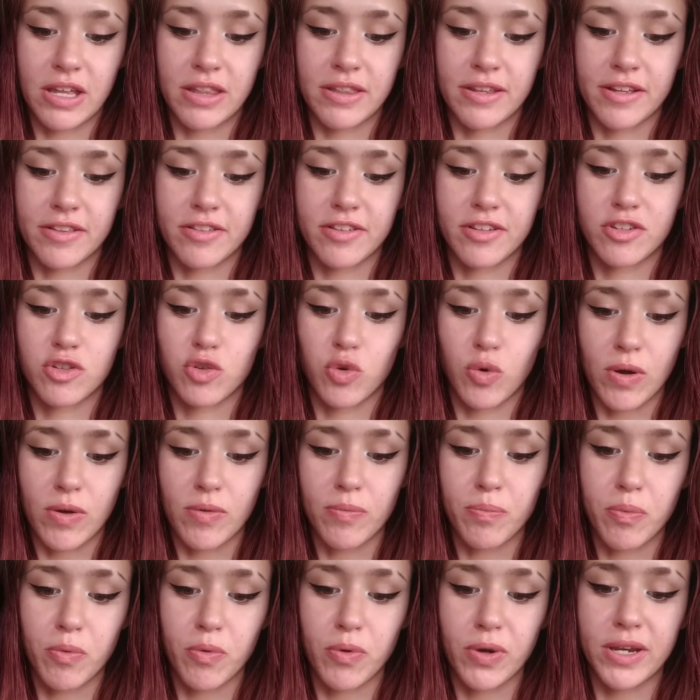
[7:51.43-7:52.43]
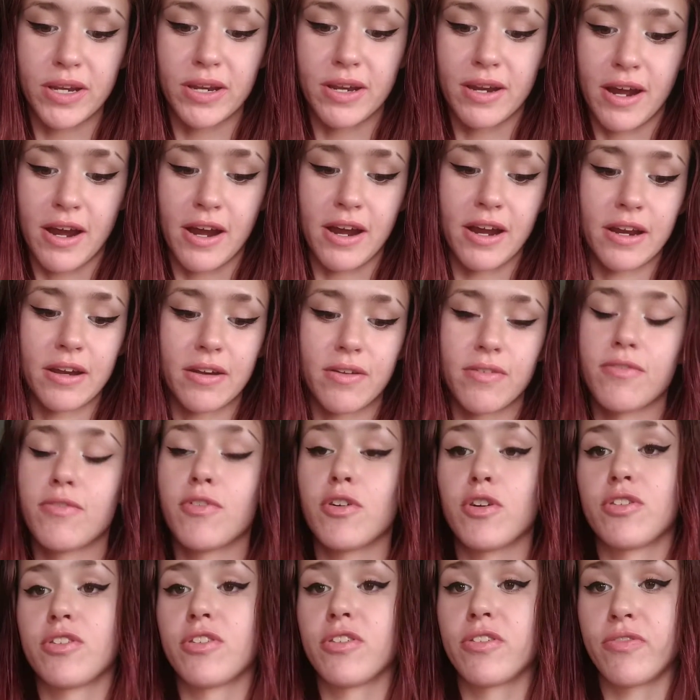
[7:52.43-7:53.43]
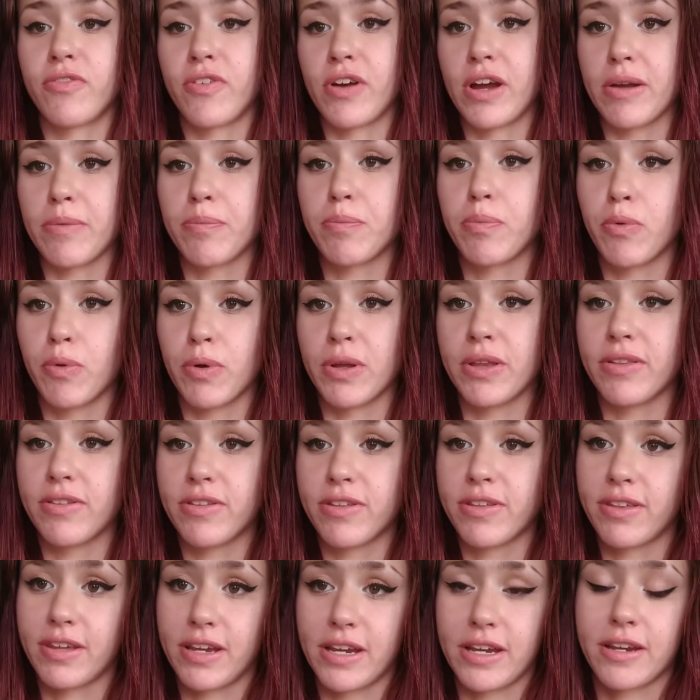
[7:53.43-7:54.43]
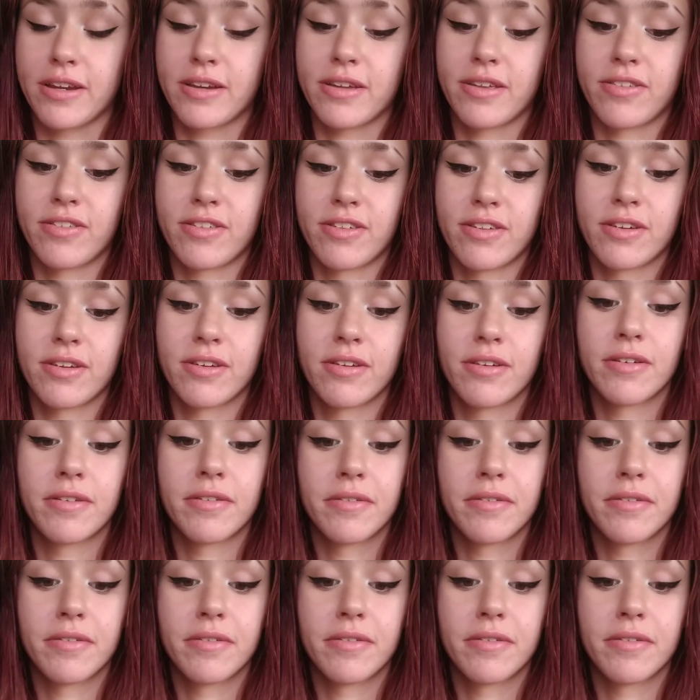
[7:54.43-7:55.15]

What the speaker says: and that's 12.9 versus 5.6.